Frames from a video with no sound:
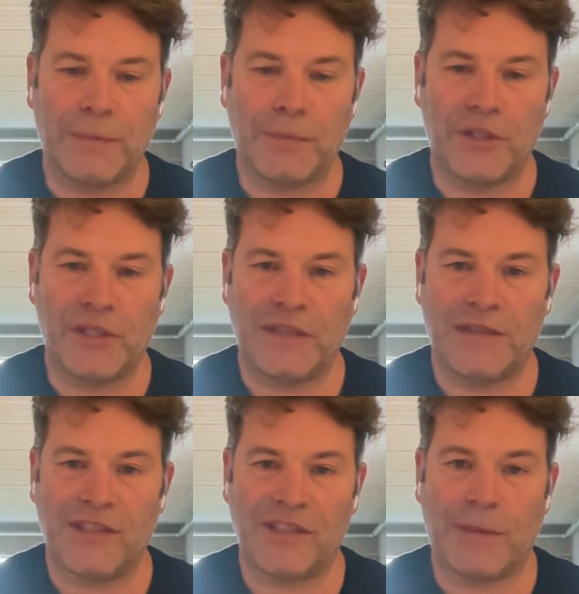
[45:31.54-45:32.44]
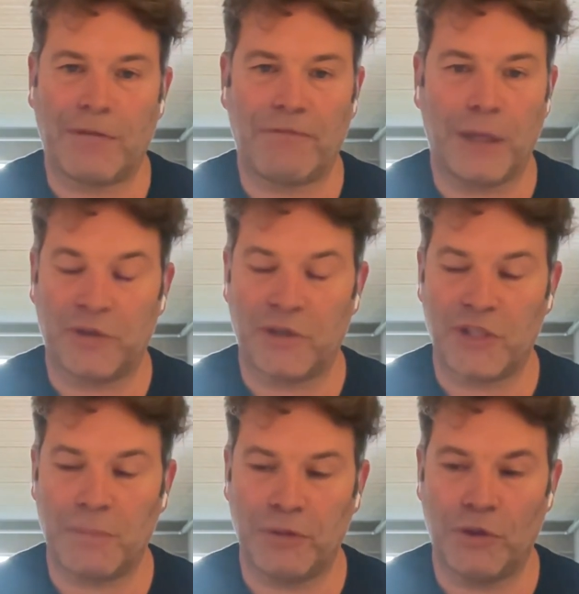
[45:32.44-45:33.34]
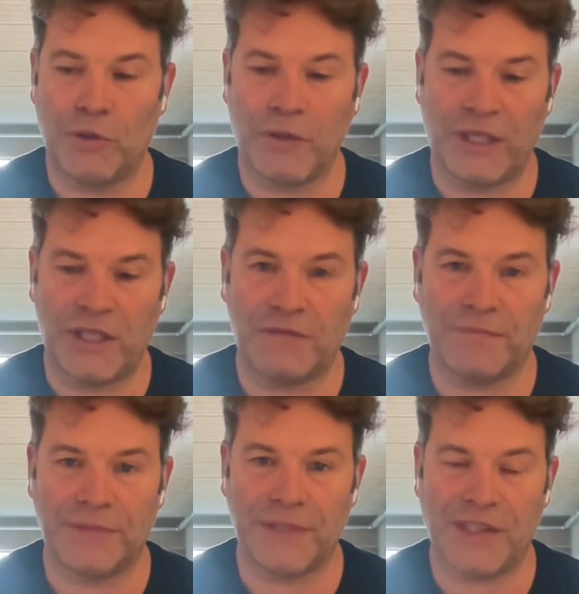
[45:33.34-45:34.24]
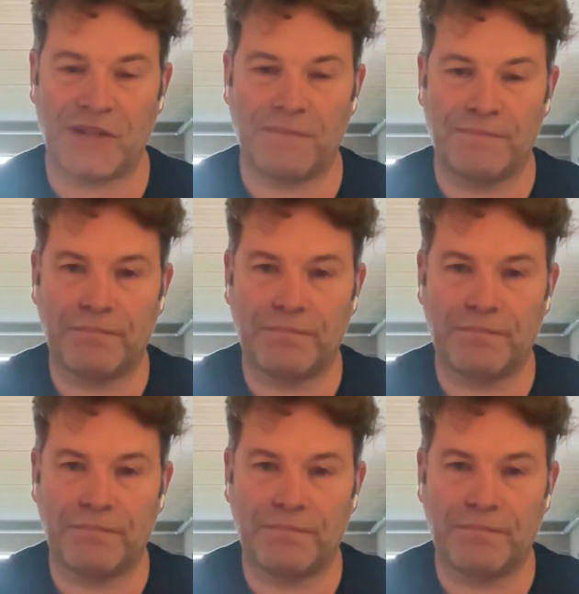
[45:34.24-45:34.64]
appreciate this type of partnership, co-creation. That's